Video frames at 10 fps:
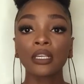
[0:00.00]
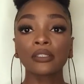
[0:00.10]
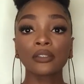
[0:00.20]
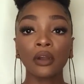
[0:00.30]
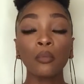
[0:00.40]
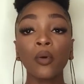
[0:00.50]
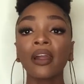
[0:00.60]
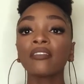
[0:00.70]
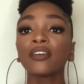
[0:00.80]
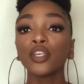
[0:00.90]
Scrub
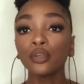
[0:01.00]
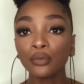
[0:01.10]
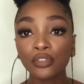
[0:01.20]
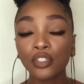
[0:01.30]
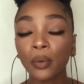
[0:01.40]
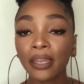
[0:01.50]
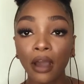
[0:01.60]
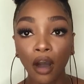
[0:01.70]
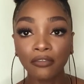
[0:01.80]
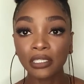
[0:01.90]
wherever you sweat
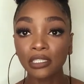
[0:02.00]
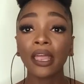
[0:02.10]
often,